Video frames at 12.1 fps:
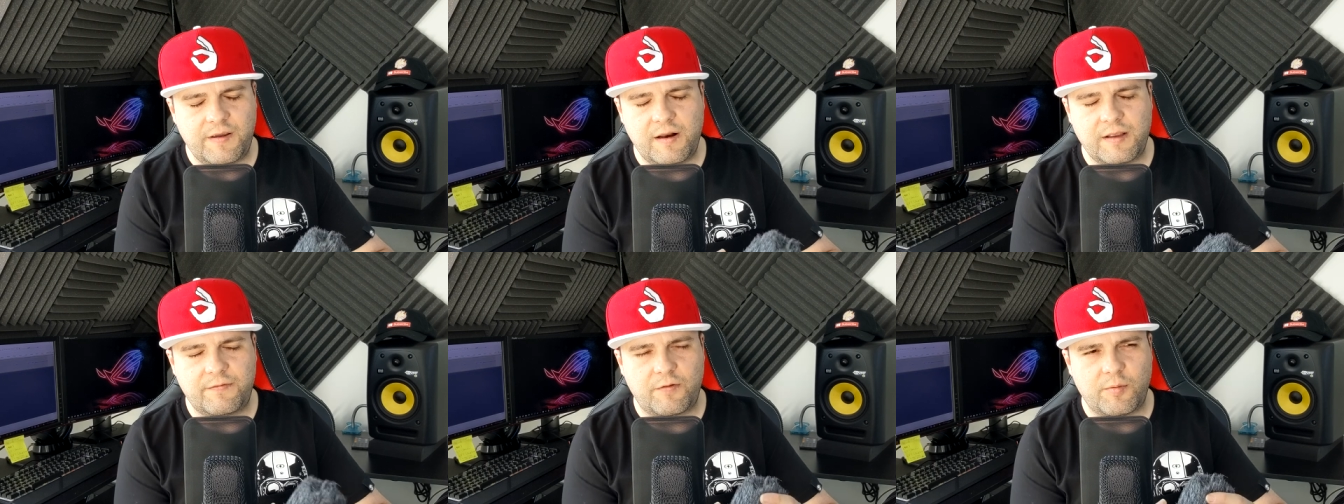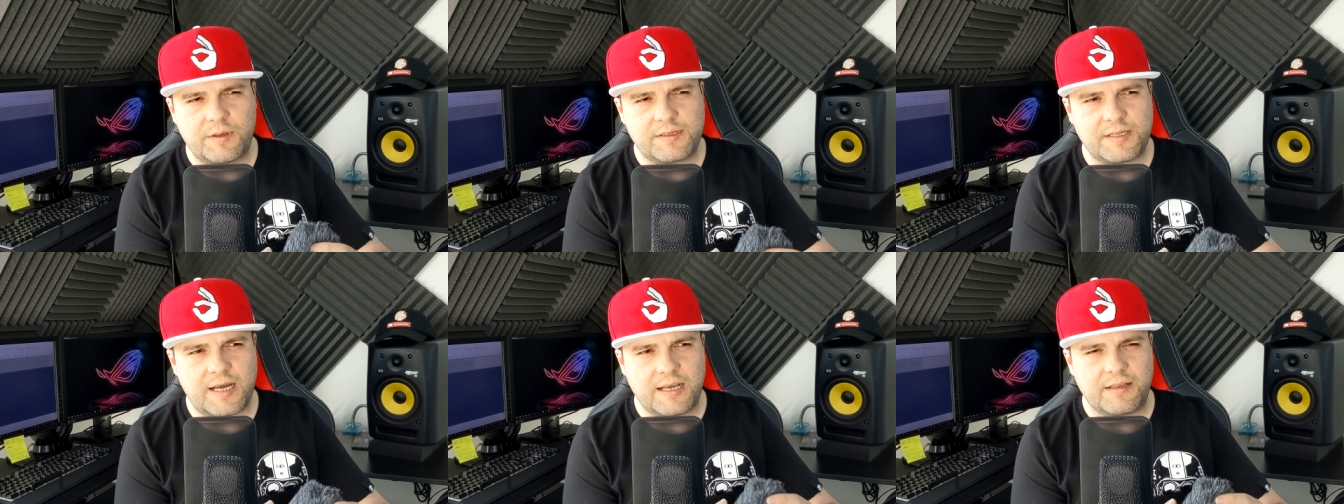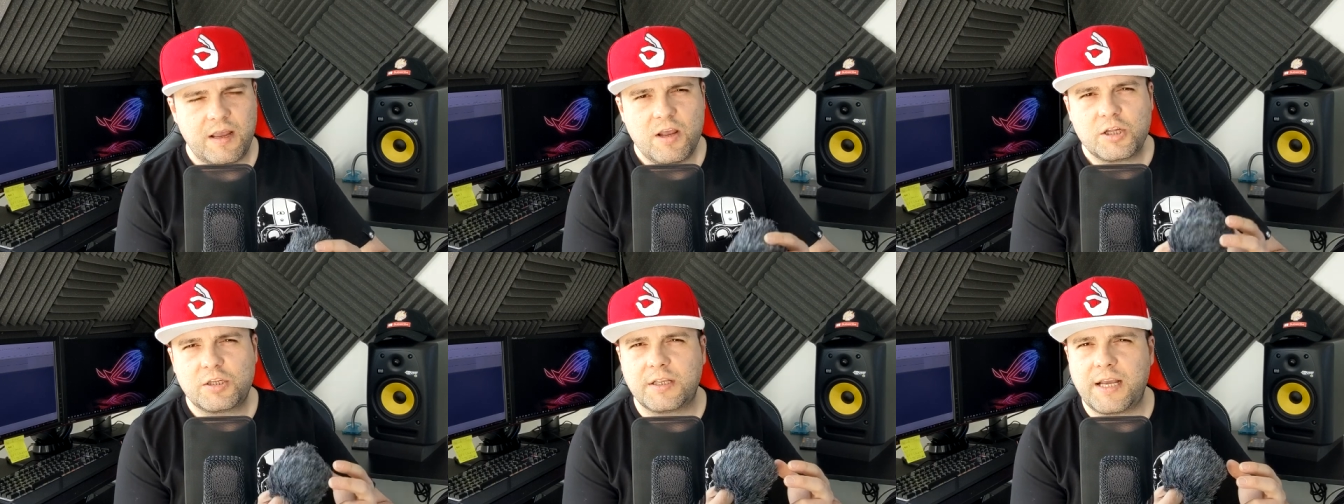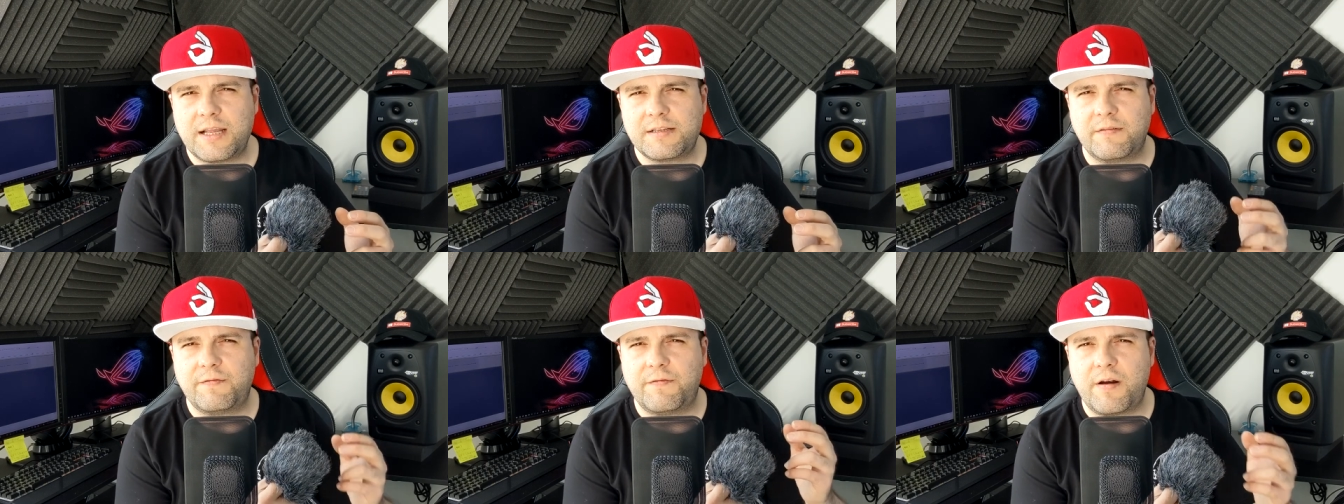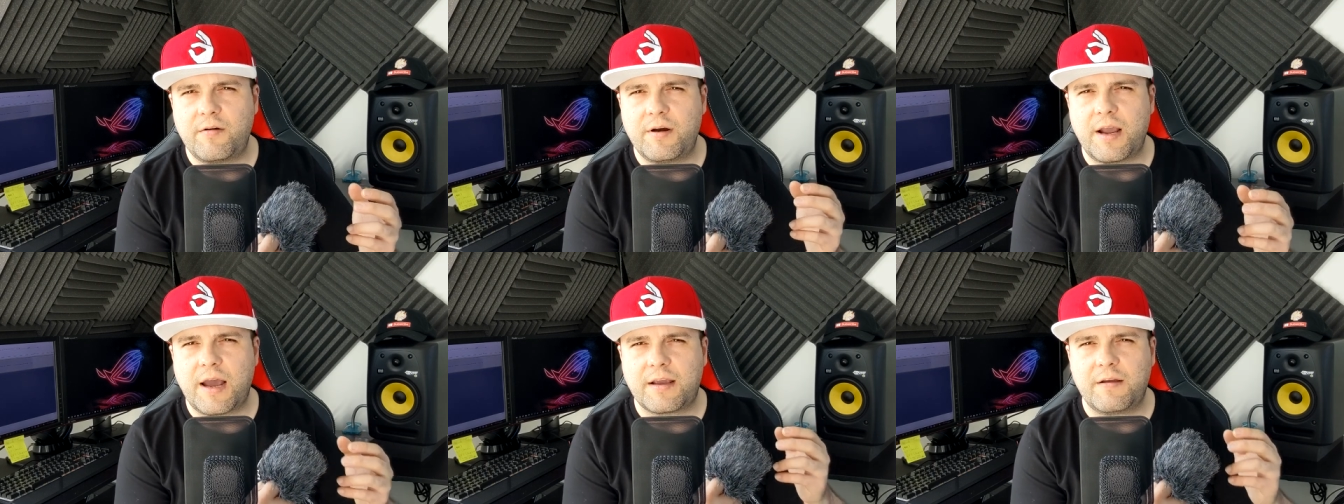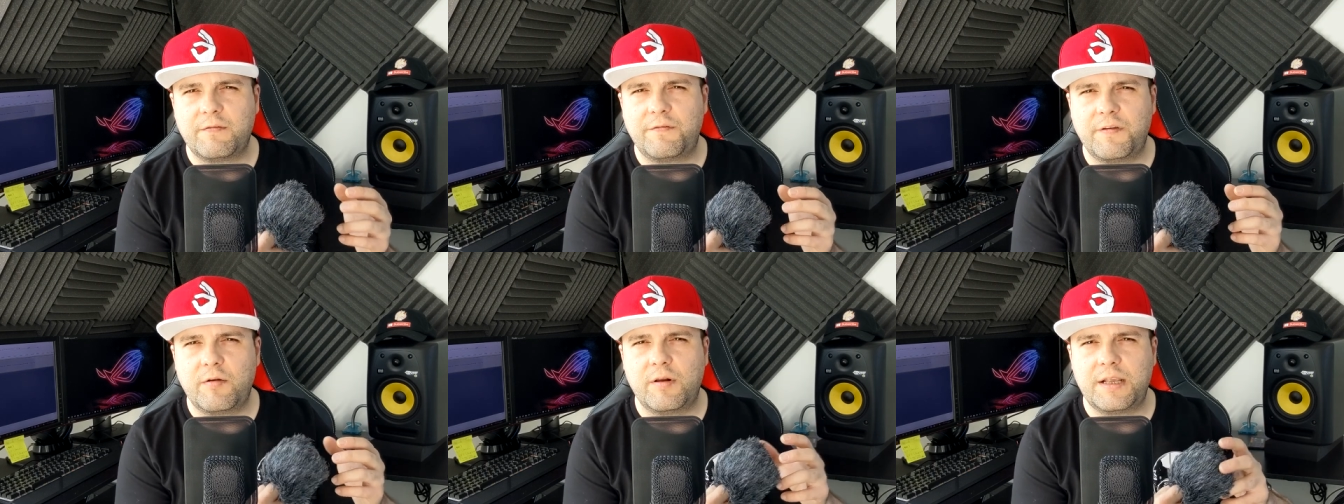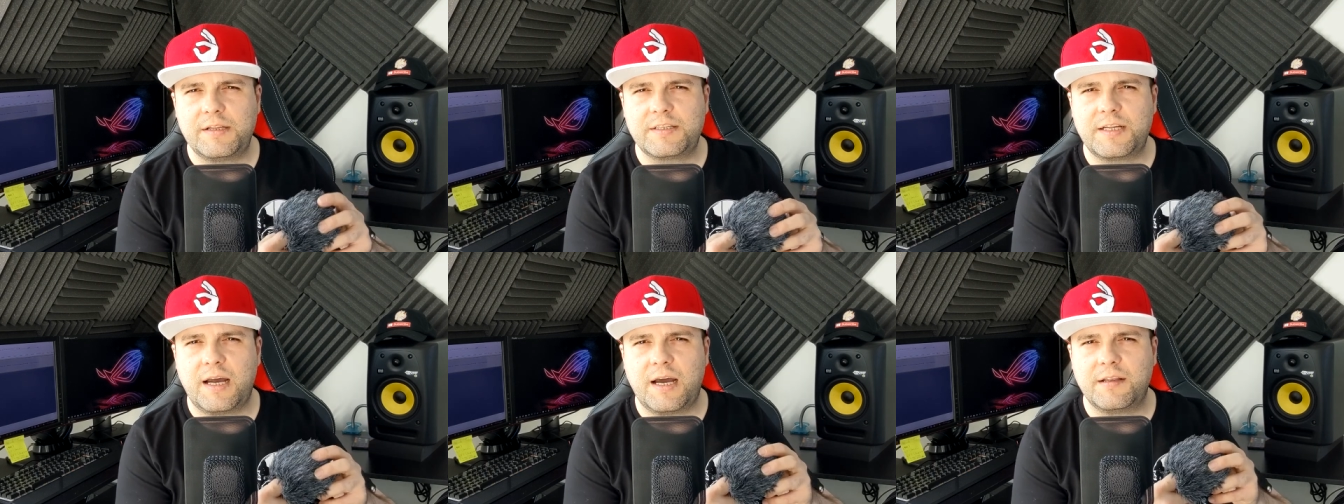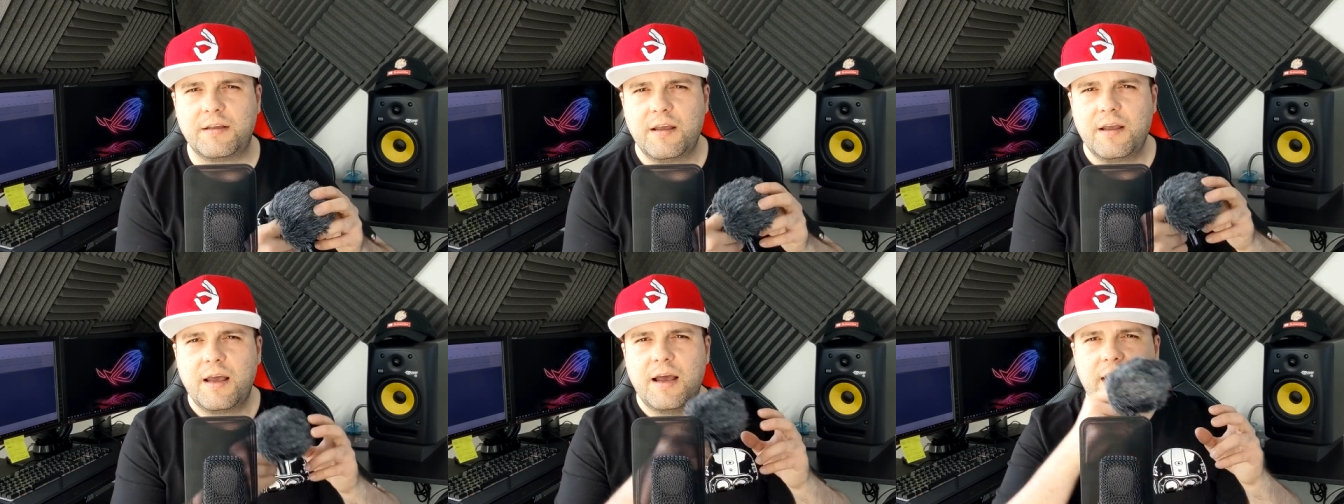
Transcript: feel it from inside so it has a very I can feel inside